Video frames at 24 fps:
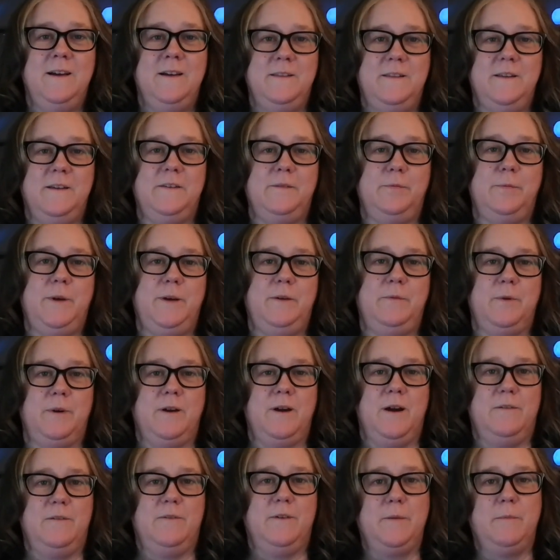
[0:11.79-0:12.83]
This week we're
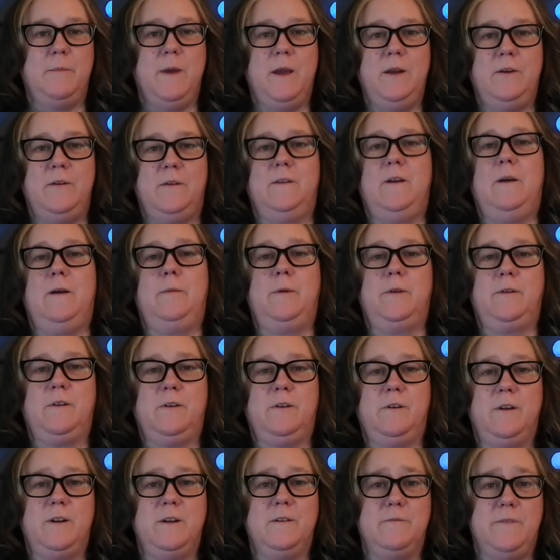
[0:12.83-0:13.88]
covering major
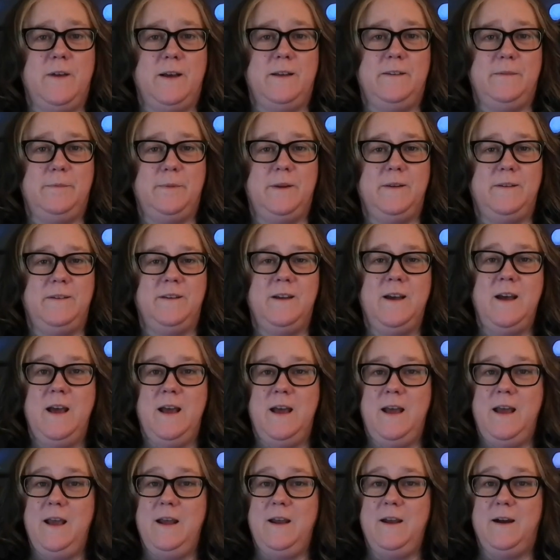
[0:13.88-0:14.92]
cybersecurity investments,
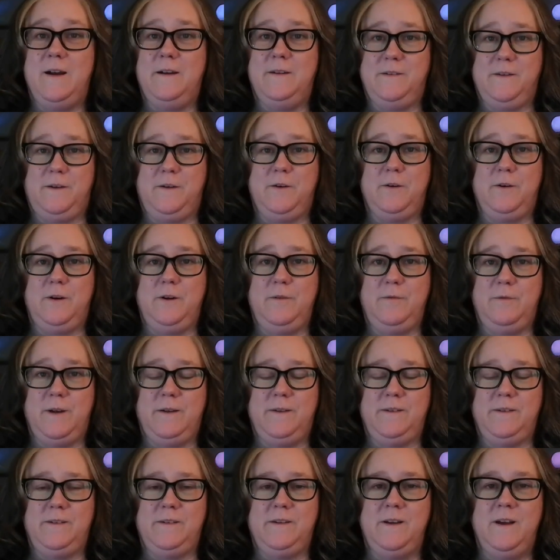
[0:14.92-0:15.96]
AI security
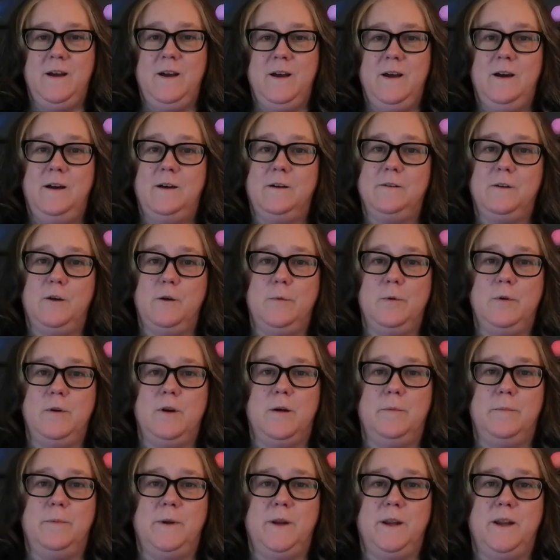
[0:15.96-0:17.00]
risks, global
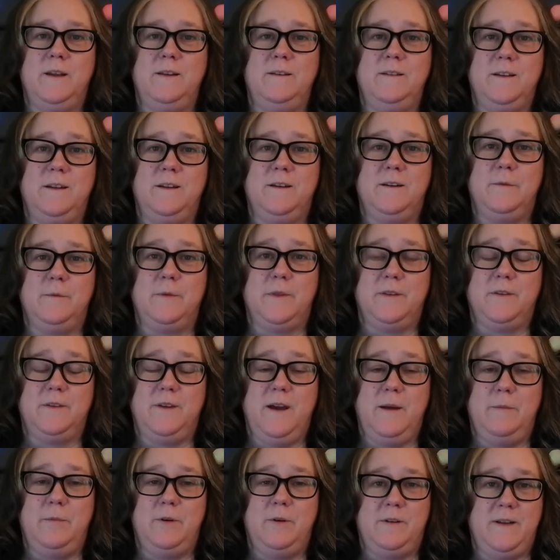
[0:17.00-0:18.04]
company dealing with
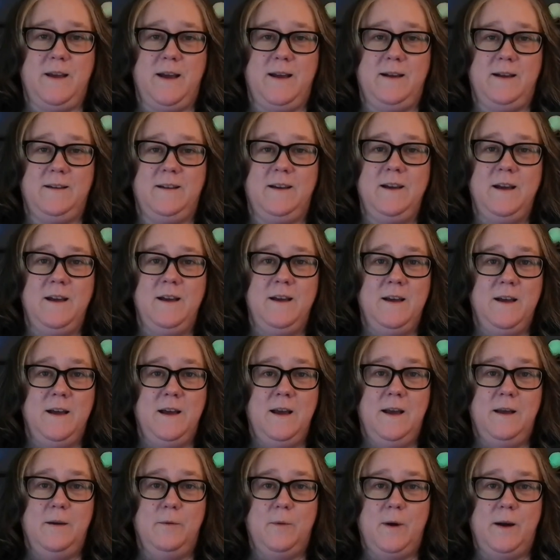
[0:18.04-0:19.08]
cyberattack,
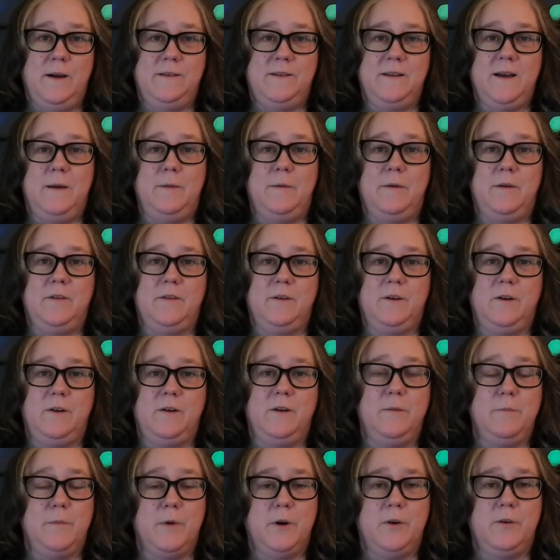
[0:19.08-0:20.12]
and why
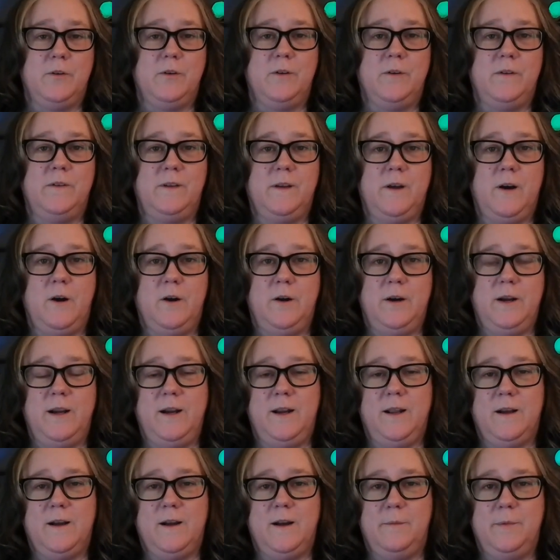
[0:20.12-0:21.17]
cybersecurity mergers are
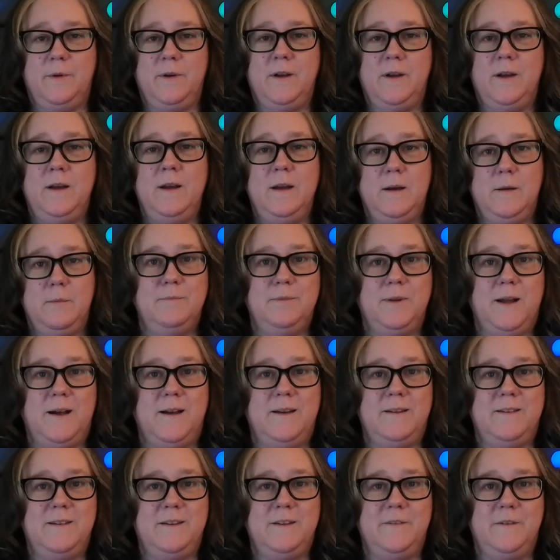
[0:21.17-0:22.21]
heating up.
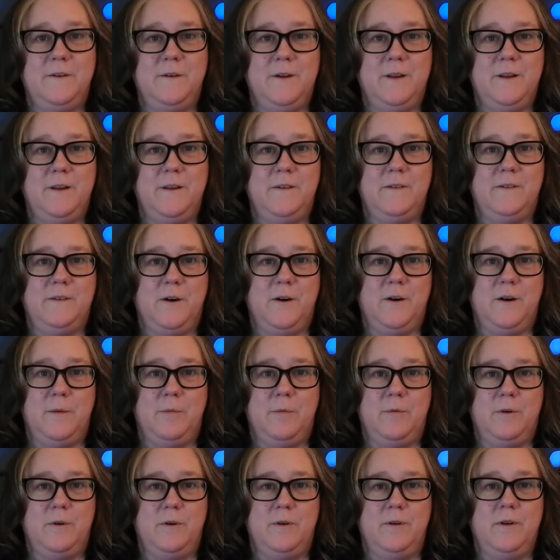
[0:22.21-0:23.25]
Plus, if you're in the
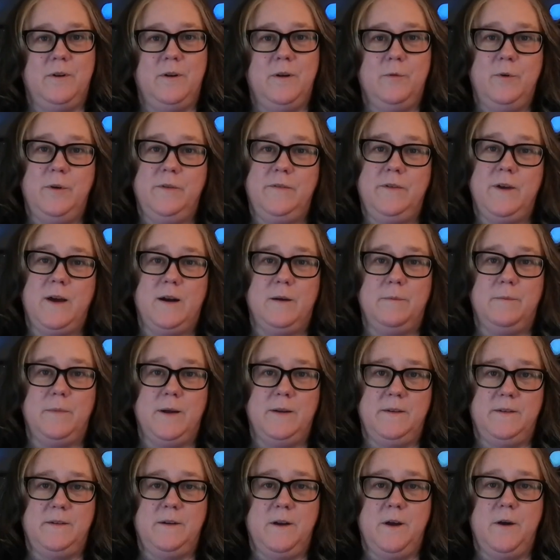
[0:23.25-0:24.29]
startup world, we've got a
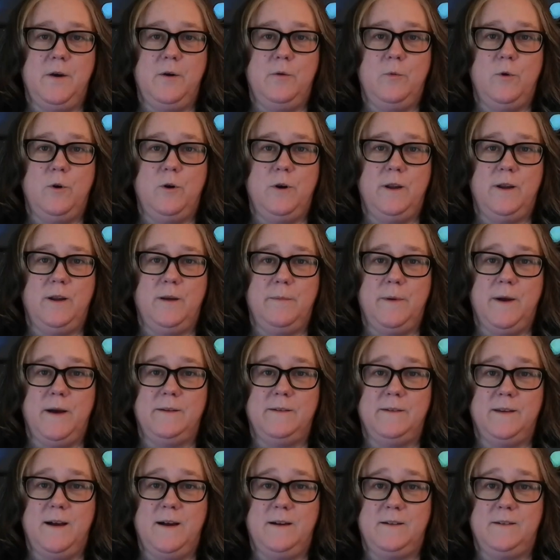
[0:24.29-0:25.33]
must-know warning about
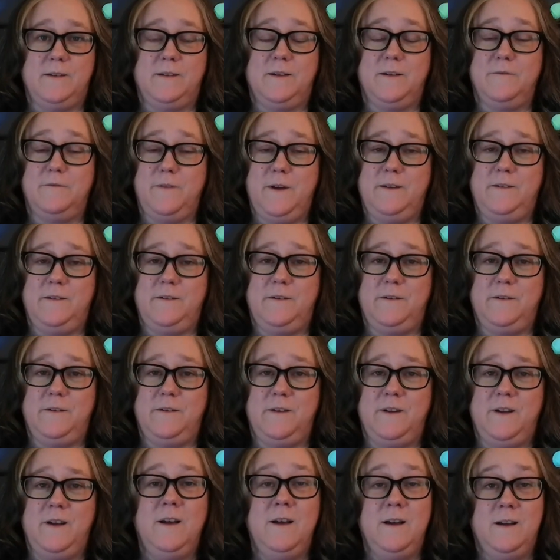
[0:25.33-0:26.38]
toxic investors.
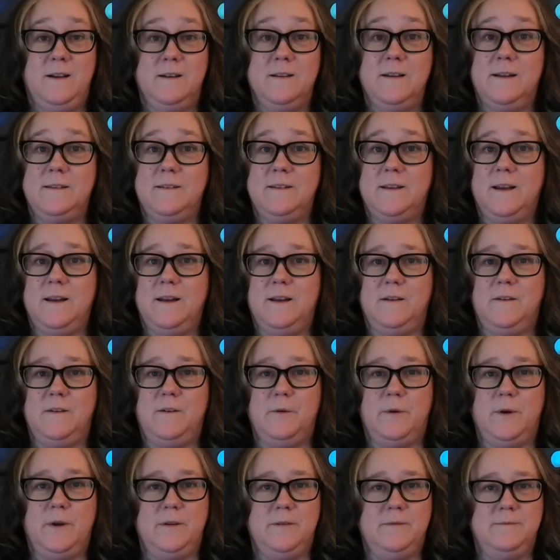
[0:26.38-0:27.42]
Let's get
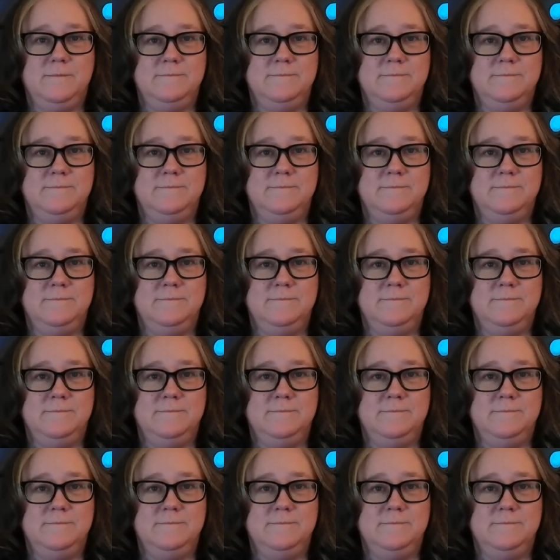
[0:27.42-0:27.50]
into it.